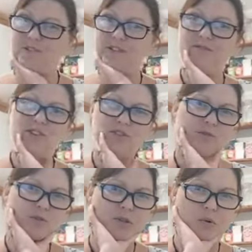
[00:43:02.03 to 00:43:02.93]
or a
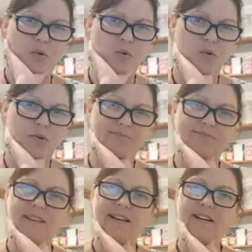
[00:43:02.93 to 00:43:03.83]
juice or
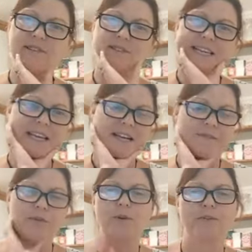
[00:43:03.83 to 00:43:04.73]
I don't know tea
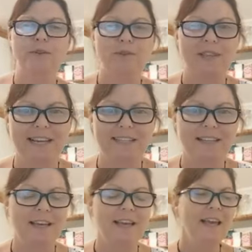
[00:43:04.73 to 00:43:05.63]
I've got a few things
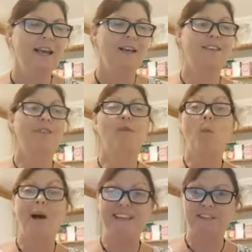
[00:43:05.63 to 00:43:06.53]
that different
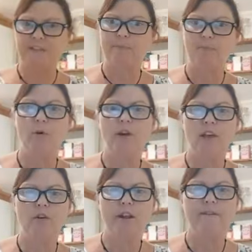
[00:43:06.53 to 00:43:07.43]
ways of supporting
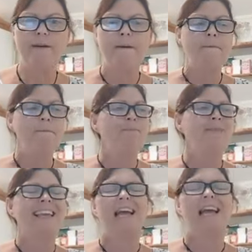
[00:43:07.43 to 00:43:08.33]
your liver
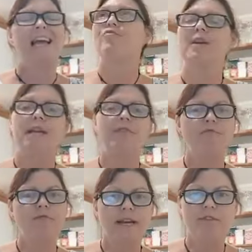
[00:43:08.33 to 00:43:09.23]
again really
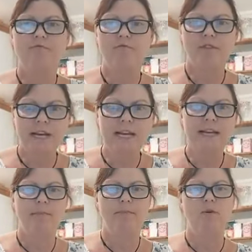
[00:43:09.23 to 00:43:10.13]
really
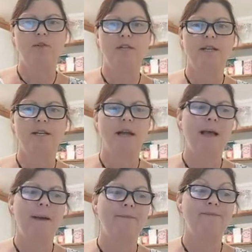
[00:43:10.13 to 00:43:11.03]
really important
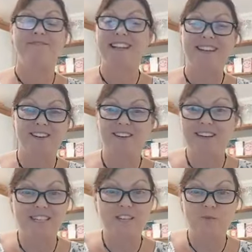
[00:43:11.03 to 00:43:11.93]
um,
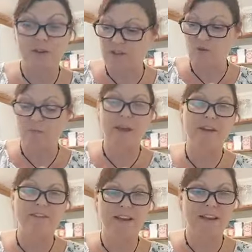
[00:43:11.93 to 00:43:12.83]
regardless of whether you're
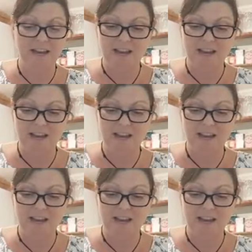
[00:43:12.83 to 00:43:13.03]
peri